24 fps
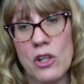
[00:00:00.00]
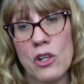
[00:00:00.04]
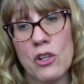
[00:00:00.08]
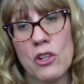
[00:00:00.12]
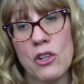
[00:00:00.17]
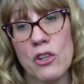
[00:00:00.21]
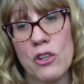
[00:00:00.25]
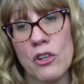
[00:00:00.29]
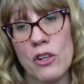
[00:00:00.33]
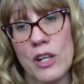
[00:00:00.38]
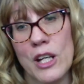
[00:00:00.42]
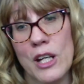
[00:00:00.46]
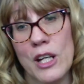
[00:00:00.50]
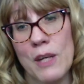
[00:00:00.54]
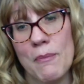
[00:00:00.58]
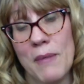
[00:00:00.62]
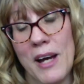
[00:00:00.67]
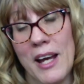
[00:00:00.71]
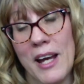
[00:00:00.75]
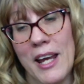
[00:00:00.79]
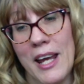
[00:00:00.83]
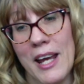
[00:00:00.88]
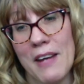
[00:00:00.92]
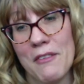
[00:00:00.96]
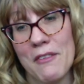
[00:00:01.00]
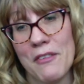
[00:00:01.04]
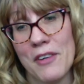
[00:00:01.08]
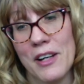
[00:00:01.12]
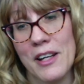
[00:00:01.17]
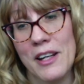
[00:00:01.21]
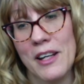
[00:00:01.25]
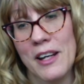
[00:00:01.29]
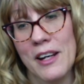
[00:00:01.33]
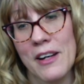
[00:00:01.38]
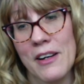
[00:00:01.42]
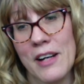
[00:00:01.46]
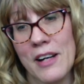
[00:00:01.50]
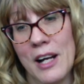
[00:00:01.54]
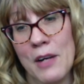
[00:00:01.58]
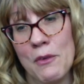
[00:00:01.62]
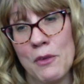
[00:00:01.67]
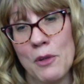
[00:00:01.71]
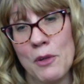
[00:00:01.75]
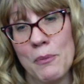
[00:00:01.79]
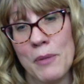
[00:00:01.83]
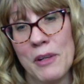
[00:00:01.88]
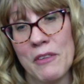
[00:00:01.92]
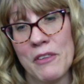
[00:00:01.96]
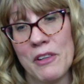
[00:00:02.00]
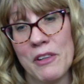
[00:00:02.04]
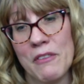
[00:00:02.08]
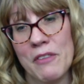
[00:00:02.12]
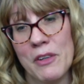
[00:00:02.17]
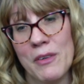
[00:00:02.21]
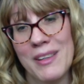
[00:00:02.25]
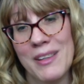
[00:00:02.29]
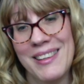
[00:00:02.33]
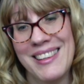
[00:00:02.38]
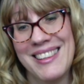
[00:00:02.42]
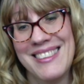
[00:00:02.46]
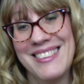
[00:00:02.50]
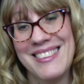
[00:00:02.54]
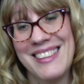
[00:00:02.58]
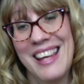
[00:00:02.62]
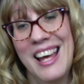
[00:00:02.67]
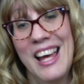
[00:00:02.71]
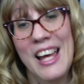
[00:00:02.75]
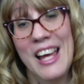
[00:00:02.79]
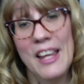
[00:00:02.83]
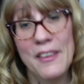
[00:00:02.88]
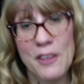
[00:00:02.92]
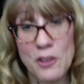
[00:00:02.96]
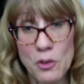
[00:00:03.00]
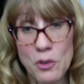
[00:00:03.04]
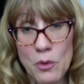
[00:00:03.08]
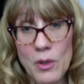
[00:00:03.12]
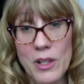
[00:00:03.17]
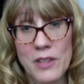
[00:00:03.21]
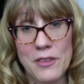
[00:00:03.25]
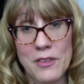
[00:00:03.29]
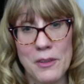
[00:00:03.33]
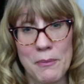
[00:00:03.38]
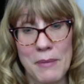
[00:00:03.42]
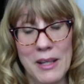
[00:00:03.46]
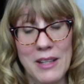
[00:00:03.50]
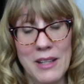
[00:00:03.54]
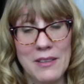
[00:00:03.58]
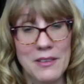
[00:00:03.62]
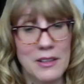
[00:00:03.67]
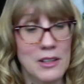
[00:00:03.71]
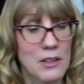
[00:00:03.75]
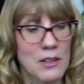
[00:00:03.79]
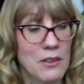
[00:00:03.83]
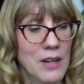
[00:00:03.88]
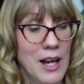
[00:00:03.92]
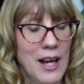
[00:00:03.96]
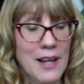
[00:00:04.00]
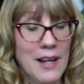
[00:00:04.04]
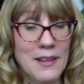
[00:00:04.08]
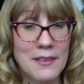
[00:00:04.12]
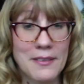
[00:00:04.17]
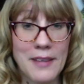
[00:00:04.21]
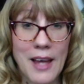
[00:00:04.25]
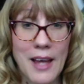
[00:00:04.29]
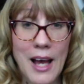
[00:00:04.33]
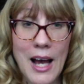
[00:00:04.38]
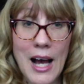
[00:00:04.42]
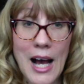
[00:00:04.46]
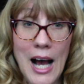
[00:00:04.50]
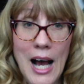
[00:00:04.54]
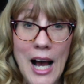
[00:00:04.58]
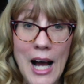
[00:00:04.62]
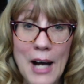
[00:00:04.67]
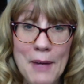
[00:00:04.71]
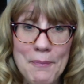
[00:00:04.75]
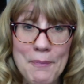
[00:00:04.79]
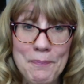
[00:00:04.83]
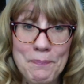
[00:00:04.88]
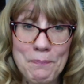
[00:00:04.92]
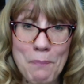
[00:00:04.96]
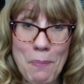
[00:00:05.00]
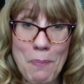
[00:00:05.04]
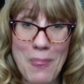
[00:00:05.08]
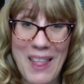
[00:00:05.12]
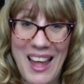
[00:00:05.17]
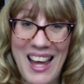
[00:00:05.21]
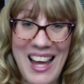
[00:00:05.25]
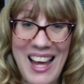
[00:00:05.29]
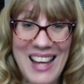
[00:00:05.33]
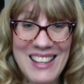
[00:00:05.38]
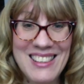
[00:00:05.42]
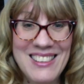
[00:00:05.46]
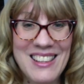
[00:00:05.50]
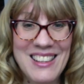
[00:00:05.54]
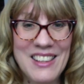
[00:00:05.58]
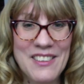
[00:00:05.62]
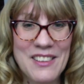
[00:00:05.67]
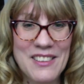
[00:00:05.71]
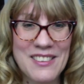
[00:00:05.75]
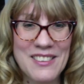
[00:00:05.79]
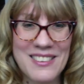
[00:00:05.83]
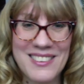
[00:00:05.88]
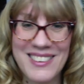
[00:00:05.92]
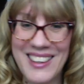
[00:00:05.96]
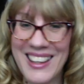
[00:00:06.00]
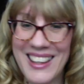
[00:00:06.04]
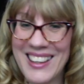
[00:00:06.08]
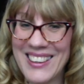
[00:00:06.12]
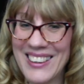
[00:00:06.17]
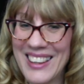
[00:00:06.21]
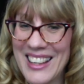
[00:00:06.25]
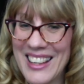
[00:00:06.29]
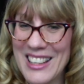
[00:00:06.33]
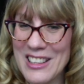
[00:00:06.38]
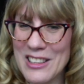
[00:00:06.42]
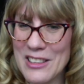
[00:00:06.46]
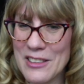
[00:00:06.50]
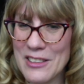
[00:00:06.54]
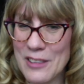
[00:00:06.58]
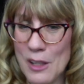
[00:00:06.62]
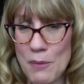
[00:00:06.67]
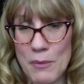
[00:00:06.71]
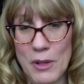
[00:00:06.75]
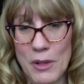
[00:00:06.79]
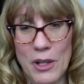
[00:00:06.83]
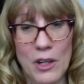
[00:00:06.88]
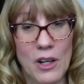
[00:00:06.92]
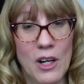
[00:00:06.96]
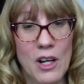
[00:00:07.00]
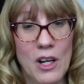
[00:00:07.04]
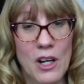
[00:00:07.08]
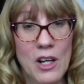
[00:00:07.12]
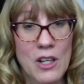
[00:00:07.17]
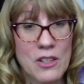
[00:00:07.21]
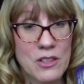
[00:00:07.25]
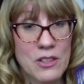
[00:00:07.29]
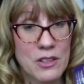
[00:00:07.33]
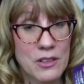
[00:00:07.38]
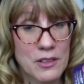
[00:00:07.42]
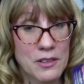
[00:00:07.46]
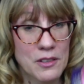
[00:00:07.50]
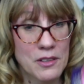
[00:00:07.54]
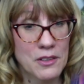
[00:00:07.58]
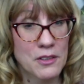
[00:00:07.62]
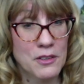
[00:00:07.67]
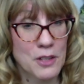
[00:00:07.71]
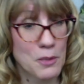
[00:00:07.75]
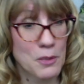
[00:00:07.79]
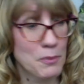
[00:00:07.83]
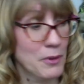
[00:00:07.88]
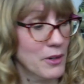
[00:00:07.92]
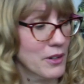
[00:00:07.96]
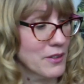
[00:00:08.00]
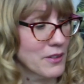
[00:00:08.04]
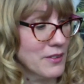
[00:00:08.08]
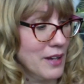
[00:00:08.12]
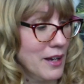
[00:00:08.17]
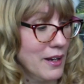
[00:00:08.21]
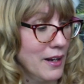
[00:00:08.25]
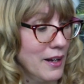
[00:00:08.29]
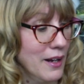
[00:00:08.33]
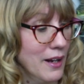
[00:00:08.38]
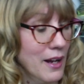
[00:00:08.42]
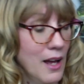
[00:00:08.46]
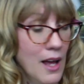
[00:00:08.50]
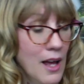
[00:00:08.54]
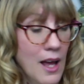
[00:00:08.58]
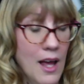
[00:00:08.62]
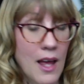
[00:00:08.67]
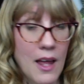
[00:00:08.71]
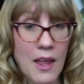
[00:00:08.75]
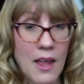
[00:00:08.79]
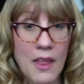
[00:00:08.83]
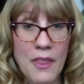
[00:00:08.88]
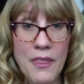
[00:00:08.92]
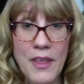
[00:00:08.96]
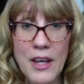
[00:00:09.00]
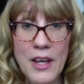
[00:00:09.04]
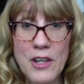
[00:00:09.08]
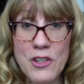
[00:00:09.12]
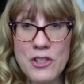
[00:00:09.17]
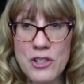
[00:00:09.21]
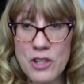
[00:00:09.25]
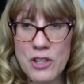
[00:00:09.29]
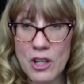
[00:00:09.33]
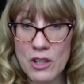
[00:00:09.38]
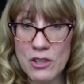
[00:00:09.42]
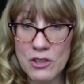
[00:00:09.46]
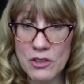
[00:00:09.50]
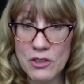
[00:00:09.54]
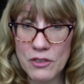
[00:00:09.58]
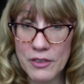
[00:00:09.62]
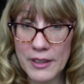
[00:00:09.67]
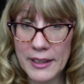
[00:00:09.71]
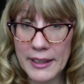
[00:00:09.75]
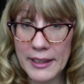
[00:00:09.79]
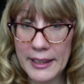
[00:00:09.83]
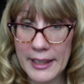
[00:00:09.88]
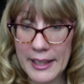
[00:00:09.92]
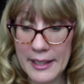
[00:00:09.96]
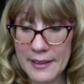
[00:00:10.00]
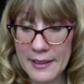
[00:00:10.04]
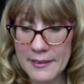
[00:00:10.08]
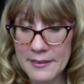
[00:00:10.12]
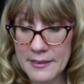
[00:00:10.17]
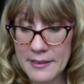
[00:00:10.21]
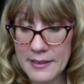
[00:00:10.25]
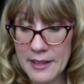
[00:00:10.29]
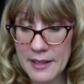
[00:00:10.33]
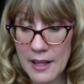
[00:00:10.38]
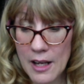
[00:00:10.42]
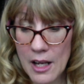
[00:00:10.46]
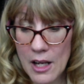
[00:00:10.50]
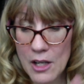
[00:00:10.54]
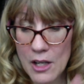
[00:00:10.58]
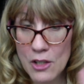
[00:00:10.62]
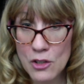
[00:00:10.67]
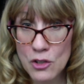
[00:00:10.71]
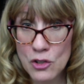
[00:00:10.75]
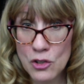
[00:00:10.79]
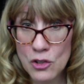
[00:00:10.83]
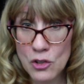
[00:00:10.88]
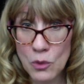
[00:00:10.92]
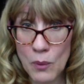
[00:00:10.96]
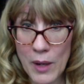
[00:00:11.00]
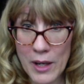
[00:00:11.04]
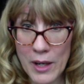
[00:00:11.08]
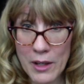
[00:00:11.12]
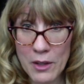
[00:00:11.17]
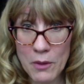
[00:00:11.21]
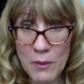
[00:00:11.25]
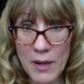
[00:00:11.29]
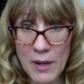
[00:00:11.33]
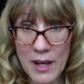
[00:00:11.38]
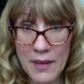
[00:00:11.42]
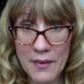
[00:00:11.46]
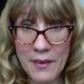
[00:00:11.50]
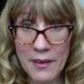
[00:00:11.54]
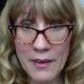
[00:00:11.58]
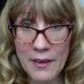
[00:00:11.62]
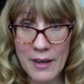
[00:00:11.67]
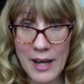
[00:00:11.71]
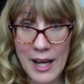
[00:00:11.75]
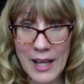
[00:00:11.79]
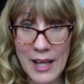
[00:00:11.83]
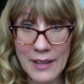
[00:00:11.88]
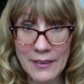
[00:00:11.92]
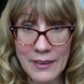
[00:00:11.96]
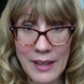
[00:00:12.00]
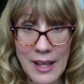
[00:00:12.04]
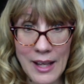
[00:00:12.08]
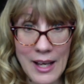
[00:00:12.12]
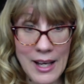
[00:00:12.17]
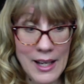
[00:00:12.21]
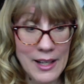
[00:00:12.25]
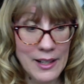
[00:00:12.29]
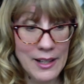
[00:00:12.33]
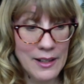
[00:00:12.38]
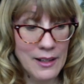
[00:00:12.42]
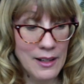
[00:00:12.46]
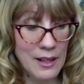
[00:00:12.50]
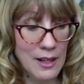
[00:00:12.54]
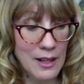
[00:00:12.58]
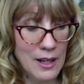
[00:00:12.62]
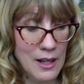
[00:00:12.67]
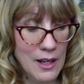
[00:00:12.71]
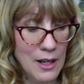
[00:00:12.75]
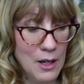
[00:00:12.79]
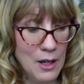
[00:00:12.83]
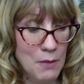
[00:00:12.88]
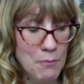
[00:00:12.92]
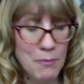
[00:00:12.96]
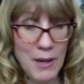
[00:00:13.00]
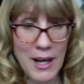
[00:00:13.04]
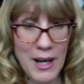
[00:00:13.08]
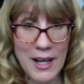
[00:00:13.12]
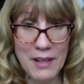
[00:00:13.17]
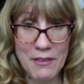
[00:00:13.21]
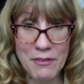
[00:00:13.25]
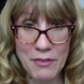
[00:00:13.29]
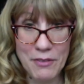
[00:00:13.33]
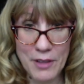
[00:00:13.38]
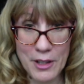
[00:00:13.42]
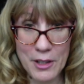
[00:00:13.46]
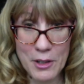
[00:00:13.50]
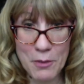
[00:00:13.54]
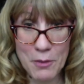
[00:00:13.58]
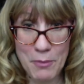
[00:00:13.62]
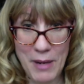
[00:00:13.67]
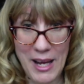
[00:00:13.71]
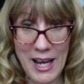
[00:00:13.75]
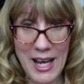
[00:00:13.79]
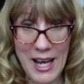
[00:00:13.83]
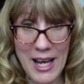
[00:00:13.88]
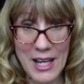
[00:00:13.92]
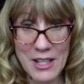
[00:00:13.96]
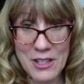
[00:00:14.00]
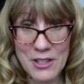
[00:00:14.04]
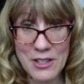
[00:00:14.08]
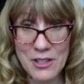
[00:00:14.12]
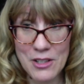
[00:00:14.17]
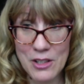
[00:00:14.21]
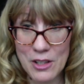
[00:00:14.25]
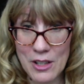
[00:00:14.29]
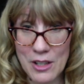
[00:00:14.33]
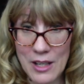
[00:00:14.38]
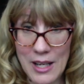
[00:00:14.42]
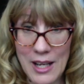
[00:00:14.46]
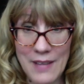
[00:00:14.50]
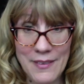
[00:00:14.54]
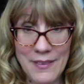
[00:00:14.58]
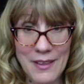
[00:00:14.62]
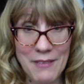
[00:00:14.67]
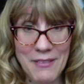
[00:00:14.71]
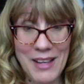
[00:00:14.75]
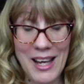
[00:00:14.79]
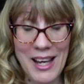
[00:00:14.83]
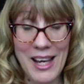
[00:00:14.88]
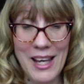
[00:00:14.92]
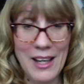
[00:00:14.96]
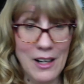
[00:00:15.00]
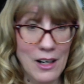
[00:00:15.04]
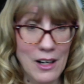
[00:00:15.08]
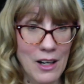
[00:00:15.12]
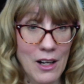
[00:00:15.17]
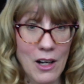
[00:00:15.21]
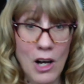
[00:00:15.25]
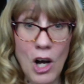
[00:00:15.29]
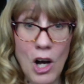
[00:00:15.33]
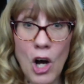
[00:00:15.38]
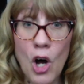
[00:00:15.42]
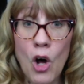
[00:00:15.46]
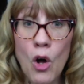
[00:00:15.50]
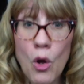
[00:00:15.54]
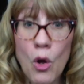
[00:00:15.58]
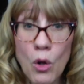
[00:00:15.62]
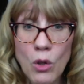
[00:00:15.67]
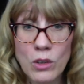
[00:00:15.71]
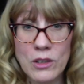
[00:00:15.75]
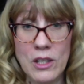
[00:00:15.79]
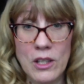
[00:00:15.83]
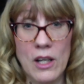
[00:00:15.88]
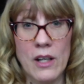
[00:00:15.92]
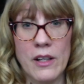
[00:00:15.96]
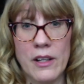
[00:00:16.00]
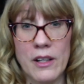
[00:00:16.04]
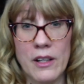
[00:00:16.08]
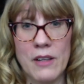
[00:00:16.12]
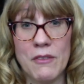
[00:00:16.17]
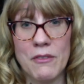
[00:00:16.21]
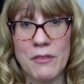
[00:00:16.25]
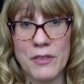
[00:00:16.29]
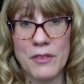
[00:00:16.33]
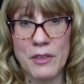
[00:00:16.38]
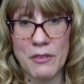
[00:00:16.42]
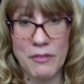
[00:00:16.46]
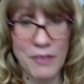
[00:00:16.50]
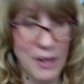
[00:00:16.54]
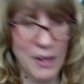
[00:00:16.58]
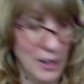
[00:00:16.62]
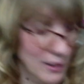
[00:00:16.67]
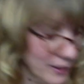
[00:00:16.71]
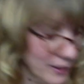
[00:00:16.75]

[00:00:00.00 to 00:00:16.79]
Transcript: cream I have right here. I will be reviewing this. This one is amazing, you guys. Um, I'd say this is like late summer, so this is super exciting. They just released Sweater Weather Online Bonfire Bash, and they've got a whole ton of the fall